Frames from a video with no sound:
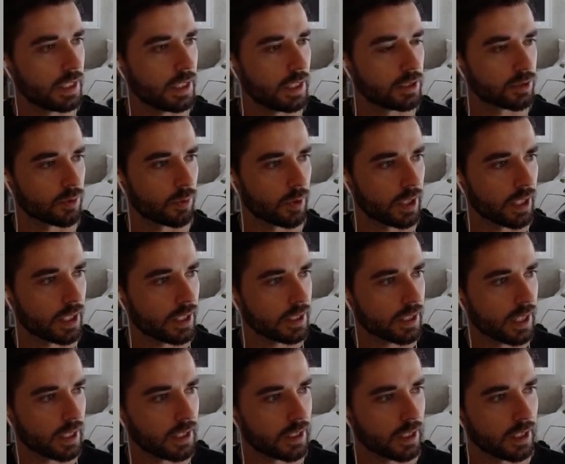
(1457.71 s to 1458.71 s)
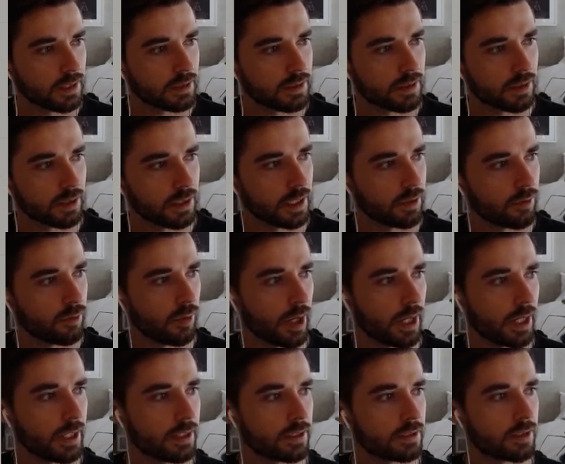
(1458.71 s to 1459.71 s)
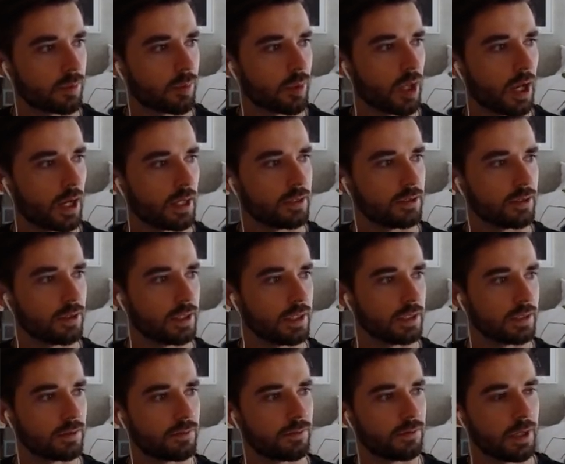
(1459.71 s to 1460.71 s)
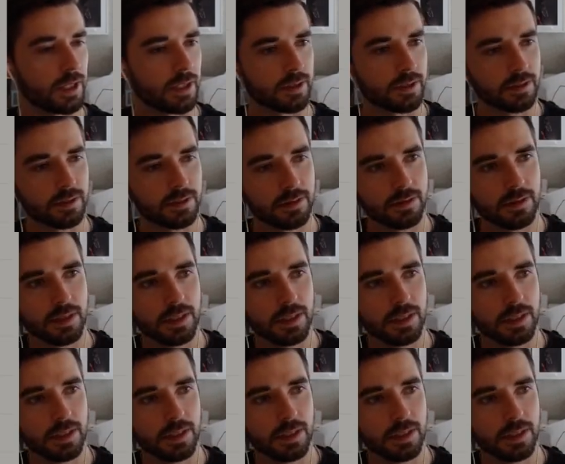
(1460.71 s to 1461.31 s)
So we're getting that nice clean radius applied to these fins.